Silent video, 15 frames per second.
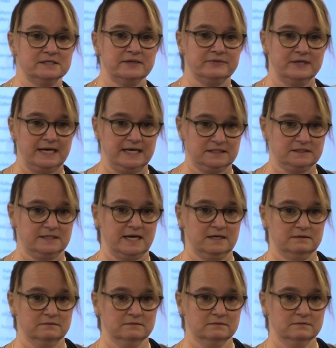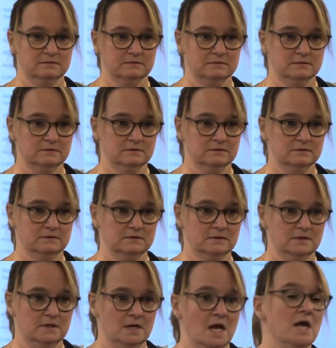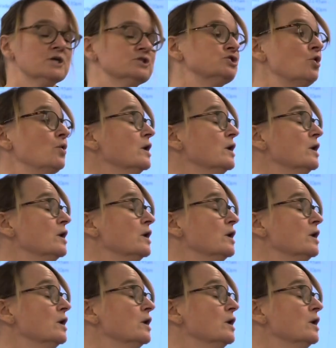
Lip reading: it the next day. So